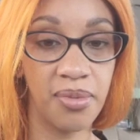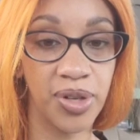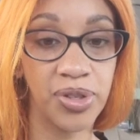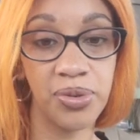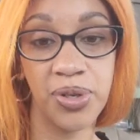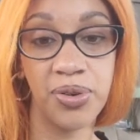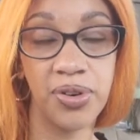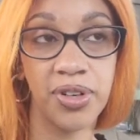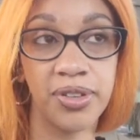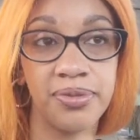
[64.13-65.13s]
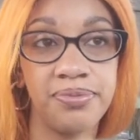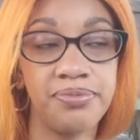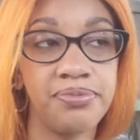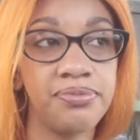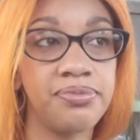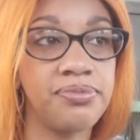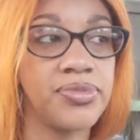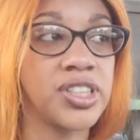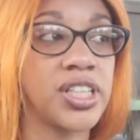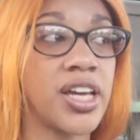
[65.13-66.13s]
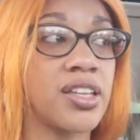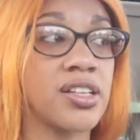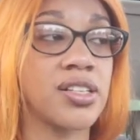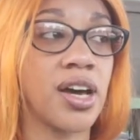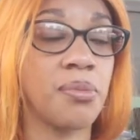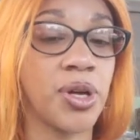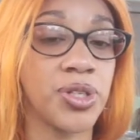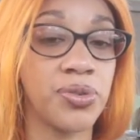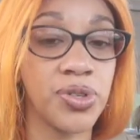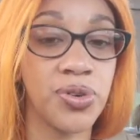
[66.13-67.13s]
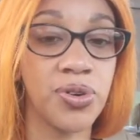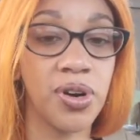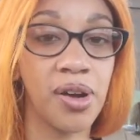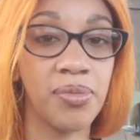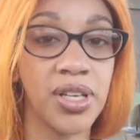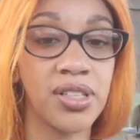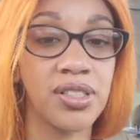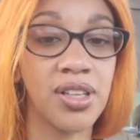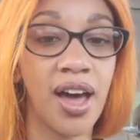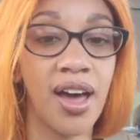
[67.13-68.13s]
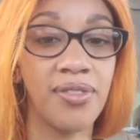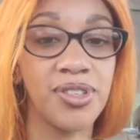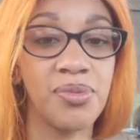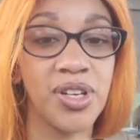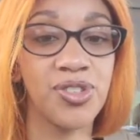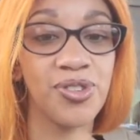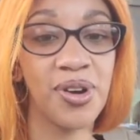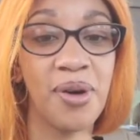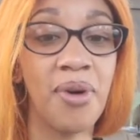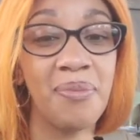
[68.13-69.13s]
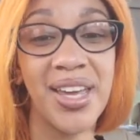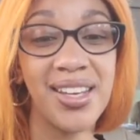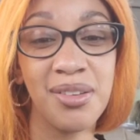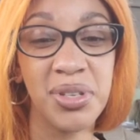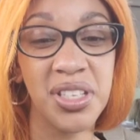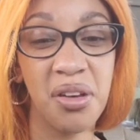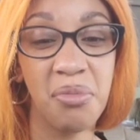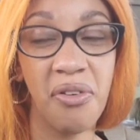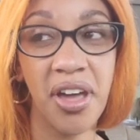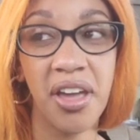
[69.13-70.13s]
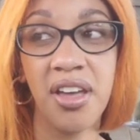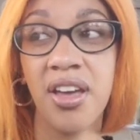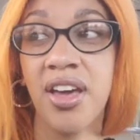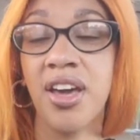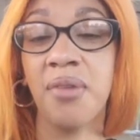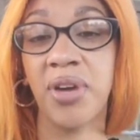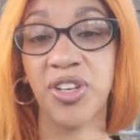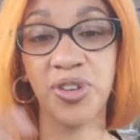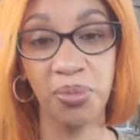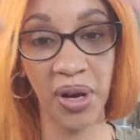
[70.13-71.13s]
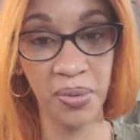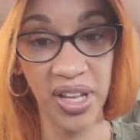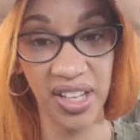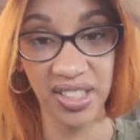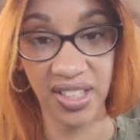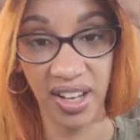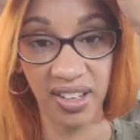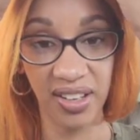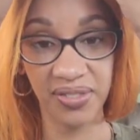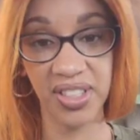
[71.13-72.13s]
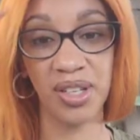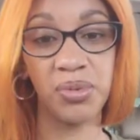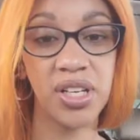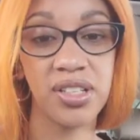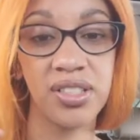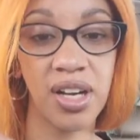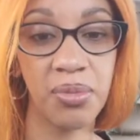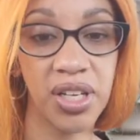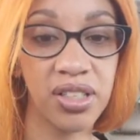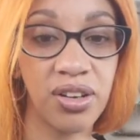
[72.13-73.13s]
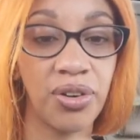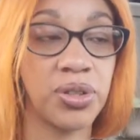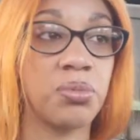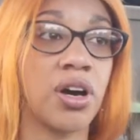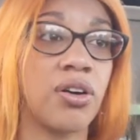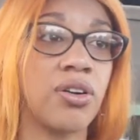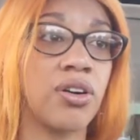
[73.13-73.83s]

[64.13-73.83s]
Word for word: out to record taking the time out to record means I have to make sure my makeup is on point, make sure my wig is not lifting because then I'm gonna get talked about.